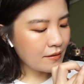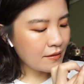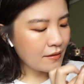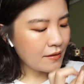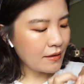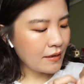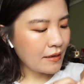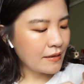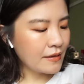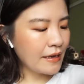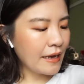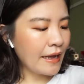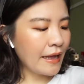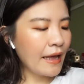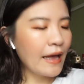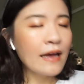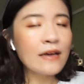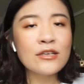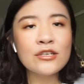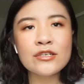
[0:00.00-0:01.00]
and I
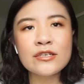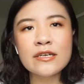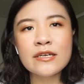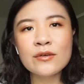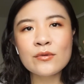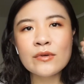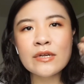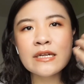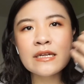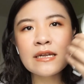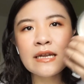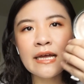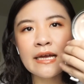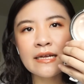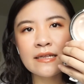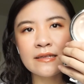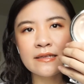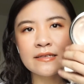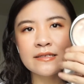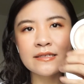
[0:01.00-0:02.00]
actually really
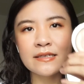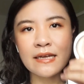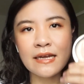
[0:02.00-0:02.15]
like this,